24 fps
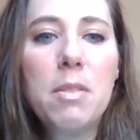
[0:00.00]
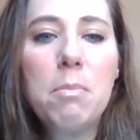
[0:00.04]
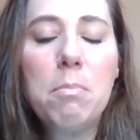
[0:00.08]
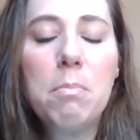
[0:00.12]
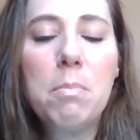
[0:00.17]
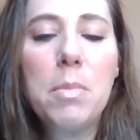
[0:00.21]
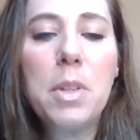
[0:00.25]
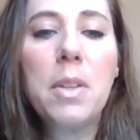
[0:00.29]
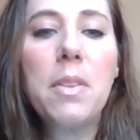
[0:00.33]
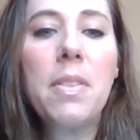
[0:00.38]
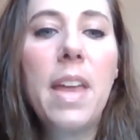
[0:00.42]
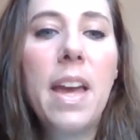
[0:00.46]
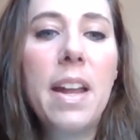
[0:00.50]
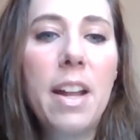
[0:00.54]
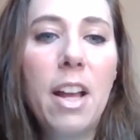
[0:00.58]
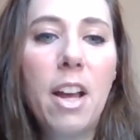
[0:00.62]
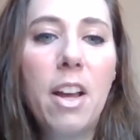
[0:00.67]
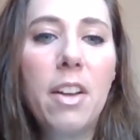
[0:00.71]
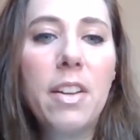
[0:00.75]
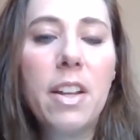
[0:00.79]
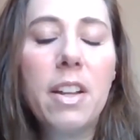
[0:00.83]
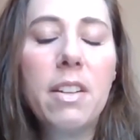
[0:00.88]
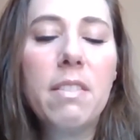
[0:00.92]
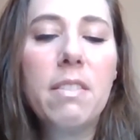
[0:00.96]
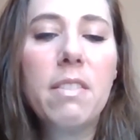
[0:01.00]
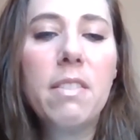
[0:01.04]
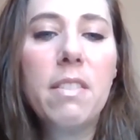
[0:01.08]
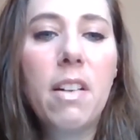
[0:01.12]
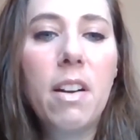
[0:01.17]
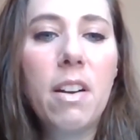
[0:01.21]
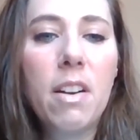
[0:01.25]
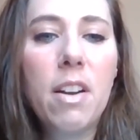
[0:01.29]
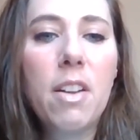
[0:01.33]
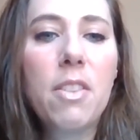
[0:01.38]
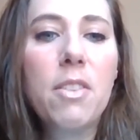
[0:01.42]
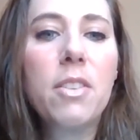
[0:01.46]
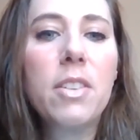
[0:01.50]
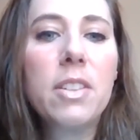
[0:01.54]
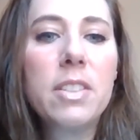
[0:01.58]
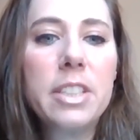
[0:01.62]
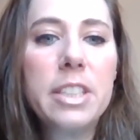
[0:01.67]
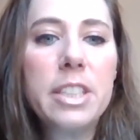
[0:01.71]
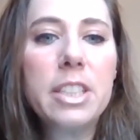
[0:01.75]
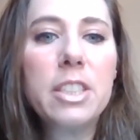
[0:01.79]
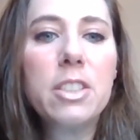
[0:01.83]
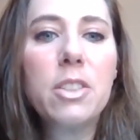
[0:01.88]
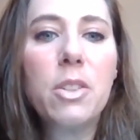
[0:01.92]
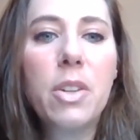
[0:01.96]
build that out at our other
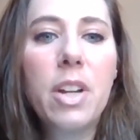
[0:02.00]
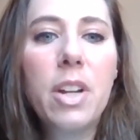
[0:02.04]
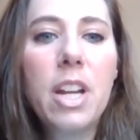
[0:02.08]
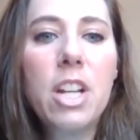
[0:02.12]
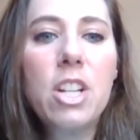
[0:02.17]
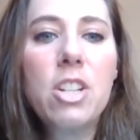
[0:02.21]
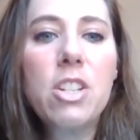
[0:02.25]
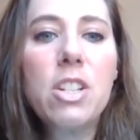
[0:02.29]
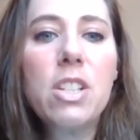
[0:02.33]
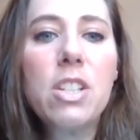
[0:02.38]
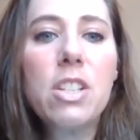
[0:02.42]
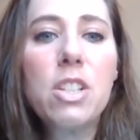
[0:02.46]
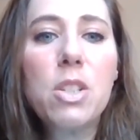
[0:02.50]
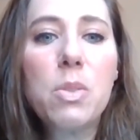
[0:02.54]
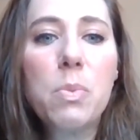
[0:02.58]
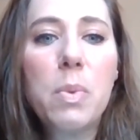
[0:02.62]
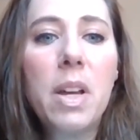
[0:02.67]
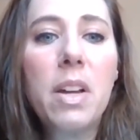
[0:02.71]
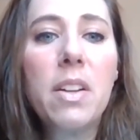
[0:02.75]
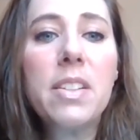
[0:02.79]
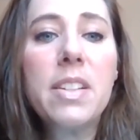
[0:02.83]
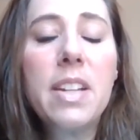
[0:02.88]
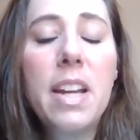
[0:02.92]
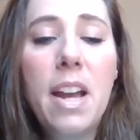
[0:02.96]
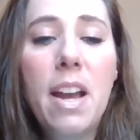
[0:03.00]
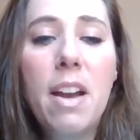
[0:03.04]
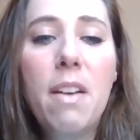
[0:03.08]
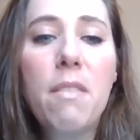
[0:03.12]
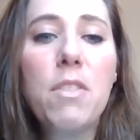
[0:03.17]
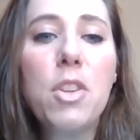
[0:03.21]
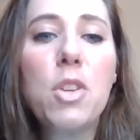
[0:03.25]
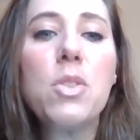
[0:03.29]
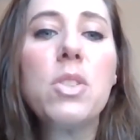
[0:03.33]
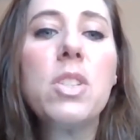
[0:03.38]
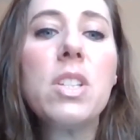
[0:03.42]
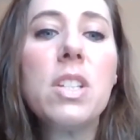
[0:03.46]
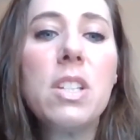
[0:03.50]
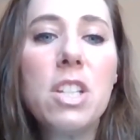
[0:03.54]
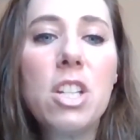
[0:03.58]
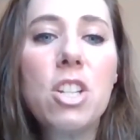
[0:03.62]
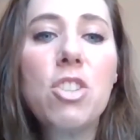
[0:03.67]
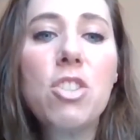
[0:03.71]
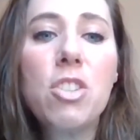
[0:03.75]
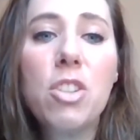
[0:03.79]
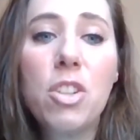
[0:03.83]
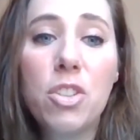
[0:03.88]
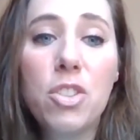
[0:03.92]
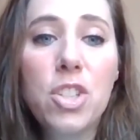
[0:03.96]
clinic locations as well, to have those
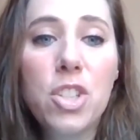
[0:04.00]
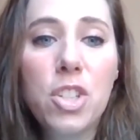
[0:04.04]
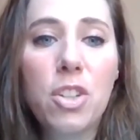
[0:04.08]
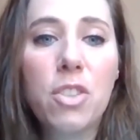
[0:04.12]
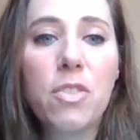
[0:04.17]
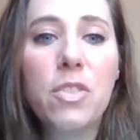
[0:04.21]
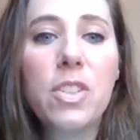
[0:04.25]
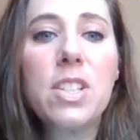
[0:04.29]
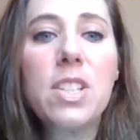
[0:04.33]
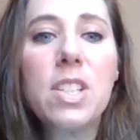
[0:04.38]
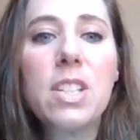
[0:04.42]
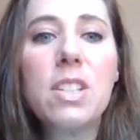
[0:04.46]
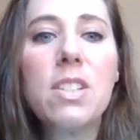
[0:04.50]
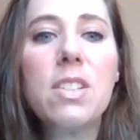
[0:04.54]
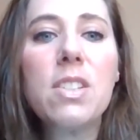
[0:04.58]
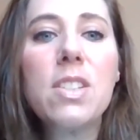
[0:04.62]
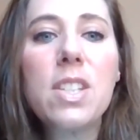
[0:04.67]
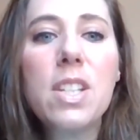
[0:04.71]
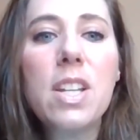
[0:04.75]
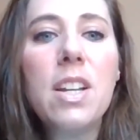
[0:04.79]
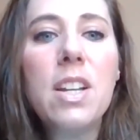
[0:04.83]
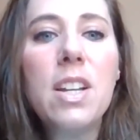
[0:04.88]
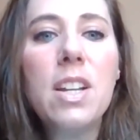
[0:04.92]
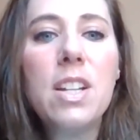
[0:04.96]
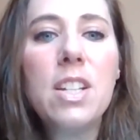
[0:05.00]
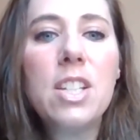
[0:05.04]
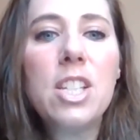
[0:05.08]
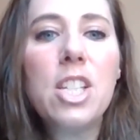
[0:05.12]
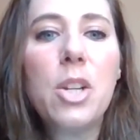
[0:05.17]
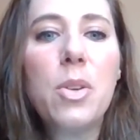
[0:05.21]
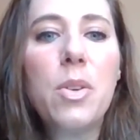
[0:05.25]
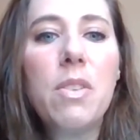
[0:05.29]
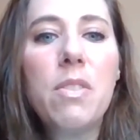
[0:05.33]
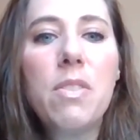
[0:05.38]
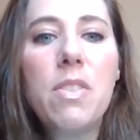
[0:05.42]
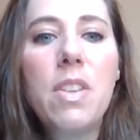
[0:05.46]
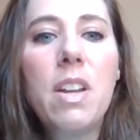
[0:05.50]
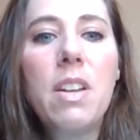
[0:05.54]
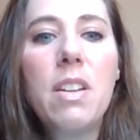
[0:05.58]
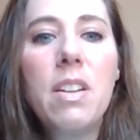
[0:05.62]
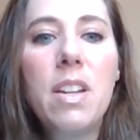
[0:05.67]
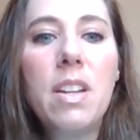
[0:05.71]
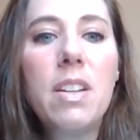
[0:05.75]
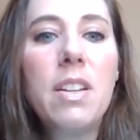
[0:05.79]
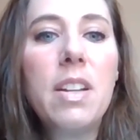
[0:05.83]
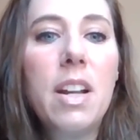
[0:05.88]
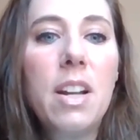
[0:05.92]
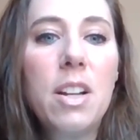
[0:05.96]
additional services. So if they
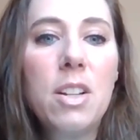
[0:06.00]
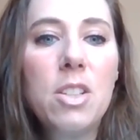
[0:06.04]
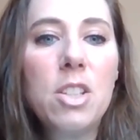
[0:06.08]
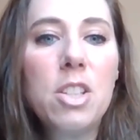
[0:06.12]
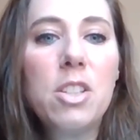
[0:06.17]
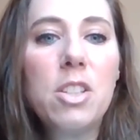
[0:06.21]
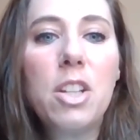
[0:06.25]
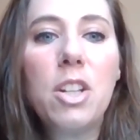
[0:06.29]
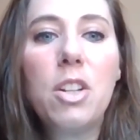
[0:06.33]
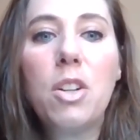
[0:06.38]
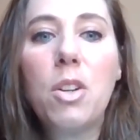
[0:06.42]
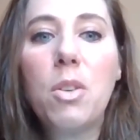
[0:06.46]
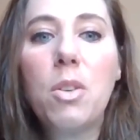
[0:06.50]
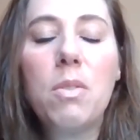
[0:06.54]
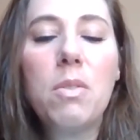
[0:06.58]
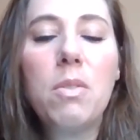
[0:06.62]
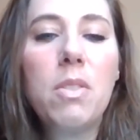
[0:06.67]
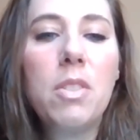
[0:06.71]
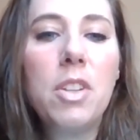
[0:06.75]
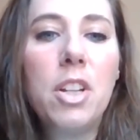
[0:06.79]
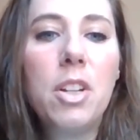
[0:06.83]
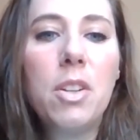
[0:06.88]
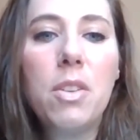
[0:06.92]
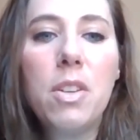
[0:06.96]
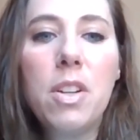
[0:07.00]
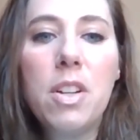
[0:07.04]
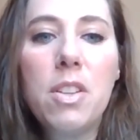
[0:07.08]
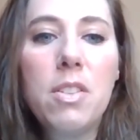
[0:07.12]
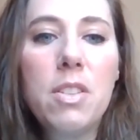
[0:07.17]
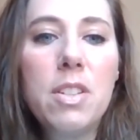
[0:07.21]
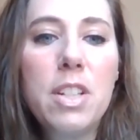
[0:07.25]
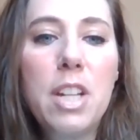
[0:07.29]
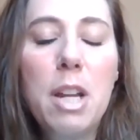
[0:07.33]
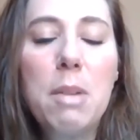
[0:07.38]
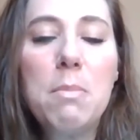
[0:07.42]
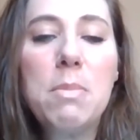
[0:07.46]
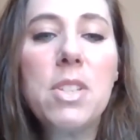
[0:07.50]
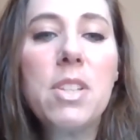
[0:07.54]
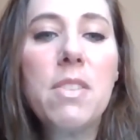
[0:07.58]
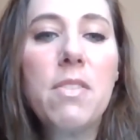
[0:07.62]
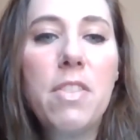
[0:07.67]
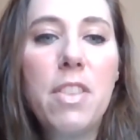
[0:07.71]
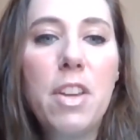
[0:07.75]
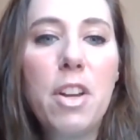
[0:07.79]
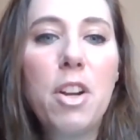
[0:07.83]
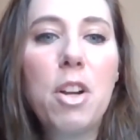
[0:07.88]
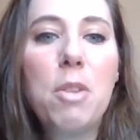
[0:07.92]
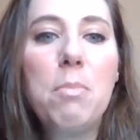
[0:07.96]
need counseling or, other types of
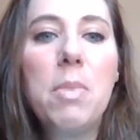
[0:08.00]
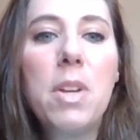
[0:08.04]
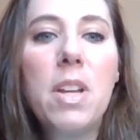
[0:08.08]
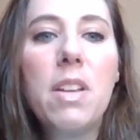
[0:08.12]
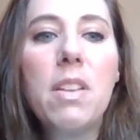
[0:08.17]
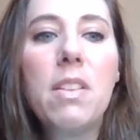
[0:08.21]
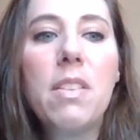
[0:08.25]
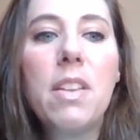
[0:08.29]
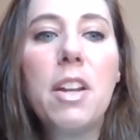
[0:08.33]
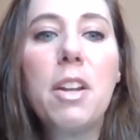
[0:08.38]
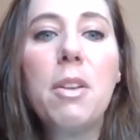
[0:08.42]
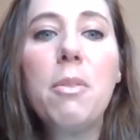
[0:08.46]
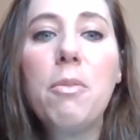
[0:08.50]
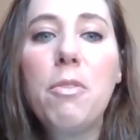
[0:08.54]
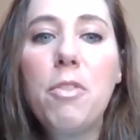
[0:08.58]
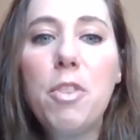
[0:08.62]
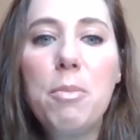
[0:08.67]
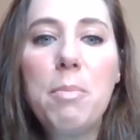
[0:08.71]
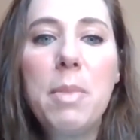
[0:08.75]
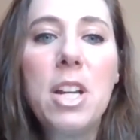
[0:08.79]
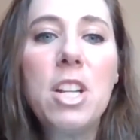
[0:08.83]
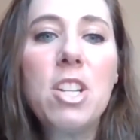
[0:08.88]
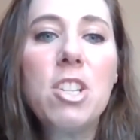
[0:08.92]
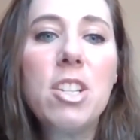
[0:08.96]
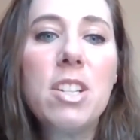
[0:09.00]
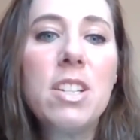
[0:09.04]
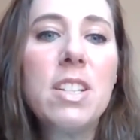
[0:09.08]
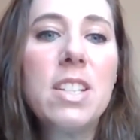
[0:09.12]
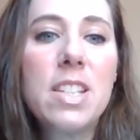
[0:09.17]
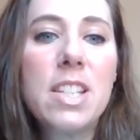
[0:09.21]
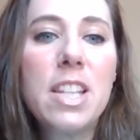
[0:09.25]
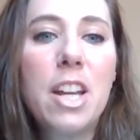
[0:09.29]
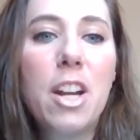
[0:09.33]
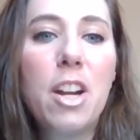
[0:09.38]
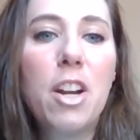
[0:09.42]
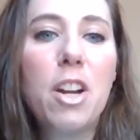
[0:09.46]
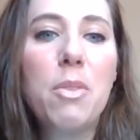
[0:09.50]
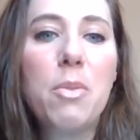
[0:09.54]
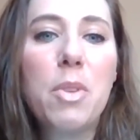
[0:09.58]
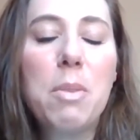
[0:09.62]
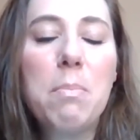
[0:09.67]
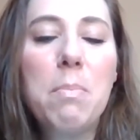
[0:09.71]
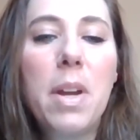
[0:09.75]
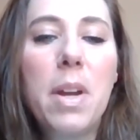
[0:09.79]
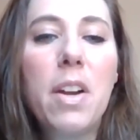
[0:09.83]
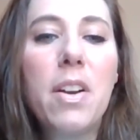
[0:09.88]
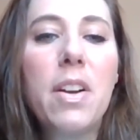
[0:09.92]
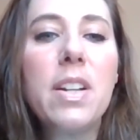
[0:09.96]
therapy, that information is there. And when
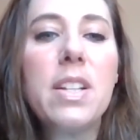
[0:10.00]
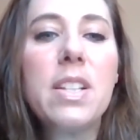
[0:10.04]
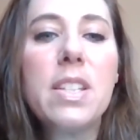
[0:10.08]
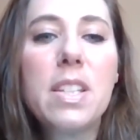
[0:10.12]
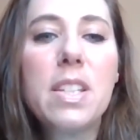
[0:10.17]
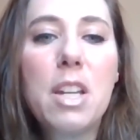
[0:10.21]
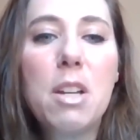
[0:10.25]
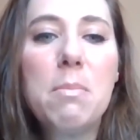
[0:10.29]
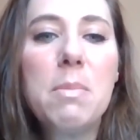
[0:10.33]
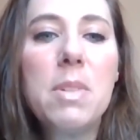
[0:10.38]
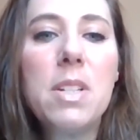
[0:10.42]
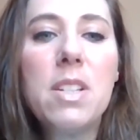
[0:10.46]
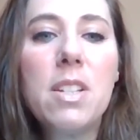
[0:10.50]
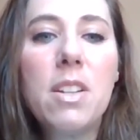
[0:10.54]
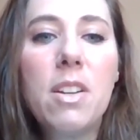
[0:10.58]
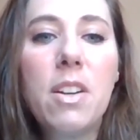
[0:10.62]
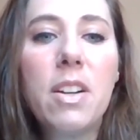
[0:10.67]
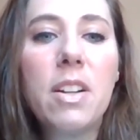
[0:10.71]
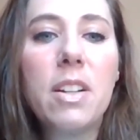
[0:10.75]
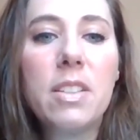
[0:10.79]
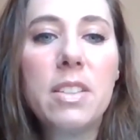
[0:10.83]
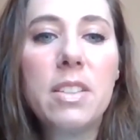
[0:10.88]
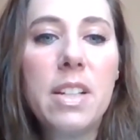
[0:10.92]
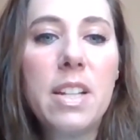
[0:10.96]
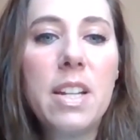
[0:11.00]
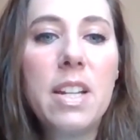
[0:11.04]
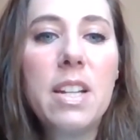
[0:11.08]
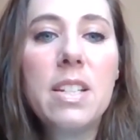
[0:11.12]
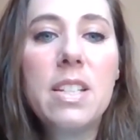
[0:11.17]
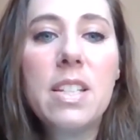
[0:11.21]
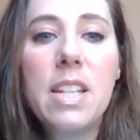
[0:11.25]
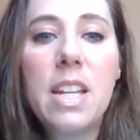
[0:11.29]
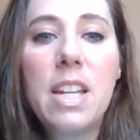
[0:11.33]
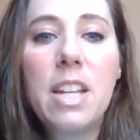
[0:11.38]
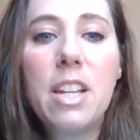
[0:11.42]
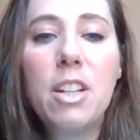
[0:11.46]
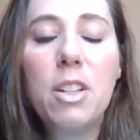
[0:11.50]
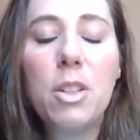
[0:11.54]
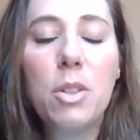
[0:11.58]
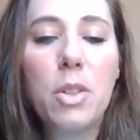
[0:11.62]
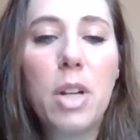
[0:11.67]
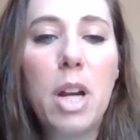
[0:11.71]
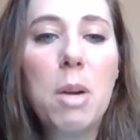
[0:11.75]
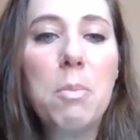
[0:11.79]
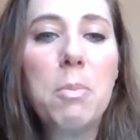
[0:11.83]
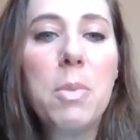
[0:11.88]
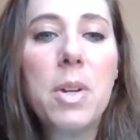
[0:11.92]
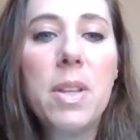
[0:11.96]
parents come into our clinics, they can
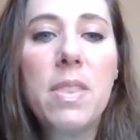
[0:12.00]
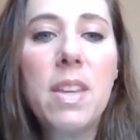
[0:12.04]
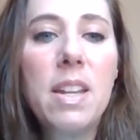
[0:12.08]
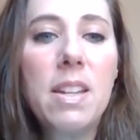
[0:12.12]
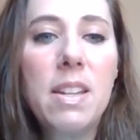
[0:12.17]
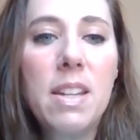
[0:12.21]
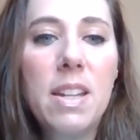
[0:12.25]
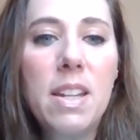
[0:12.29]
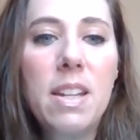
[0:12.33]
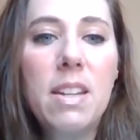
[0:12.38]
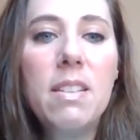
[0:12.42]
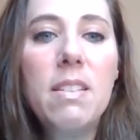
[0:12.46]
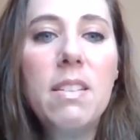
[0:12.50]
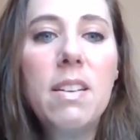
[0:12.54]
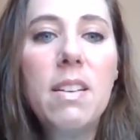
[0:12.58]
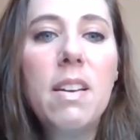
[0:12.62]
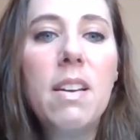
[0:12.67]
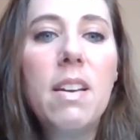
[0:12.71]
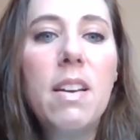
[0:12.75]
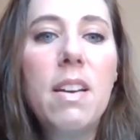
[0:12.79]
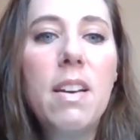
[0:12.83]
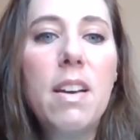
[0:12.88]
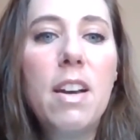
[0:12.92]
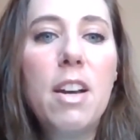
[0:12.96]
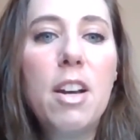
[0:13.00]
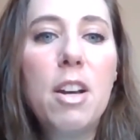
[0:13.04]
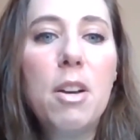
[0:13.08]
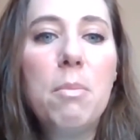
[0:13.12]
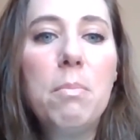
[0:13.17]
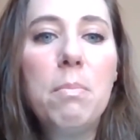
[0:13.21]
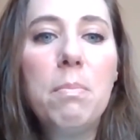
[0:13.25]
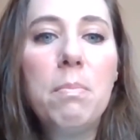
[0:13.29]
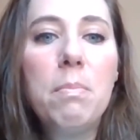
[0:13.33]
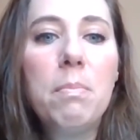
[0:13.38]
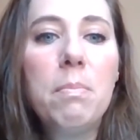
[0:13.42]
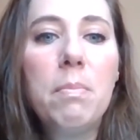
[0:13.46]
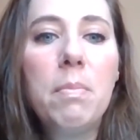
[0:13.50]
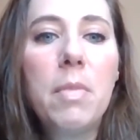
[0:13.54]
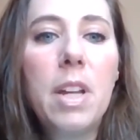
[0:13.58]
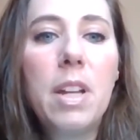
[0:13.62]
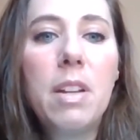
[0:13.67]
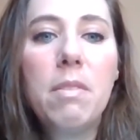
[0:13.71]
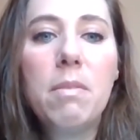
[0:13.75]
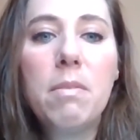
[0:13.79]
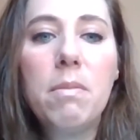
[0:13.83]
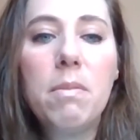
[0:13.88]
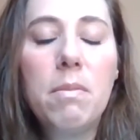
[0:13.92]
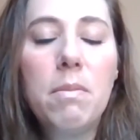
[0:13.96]
grab what they need
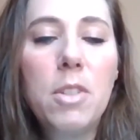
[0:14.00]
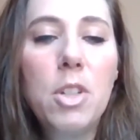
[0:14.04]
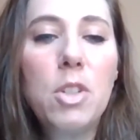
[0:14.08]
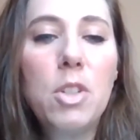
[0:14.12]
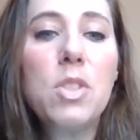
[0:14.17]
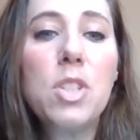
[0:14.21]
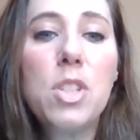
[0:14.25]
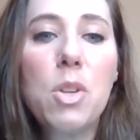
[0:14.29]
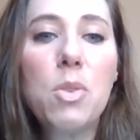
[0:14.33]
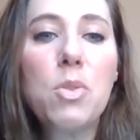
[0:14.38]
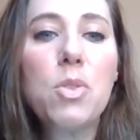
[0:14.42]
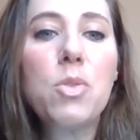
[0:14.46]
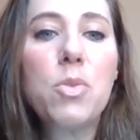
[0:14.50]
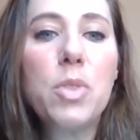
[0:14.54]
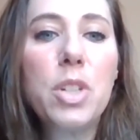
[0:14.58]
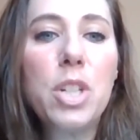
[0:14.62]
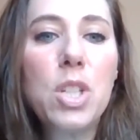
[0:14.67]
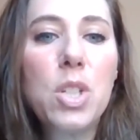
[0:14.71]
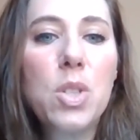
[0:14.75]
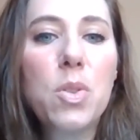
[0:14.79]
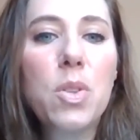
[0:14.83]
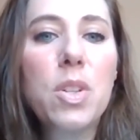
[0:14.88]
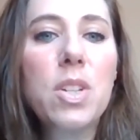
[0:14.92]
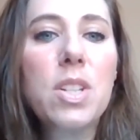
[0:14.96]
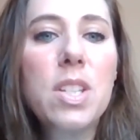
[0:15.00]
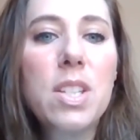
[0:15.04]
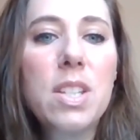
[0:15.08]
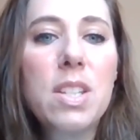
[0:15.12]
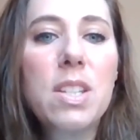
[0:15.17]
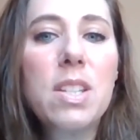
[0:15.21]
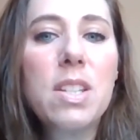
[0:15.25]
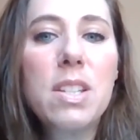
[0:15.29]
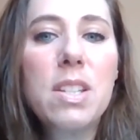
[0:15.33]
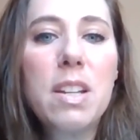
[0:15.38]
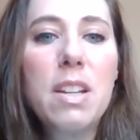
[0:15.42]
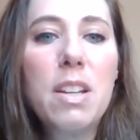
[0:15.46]
and use those resources to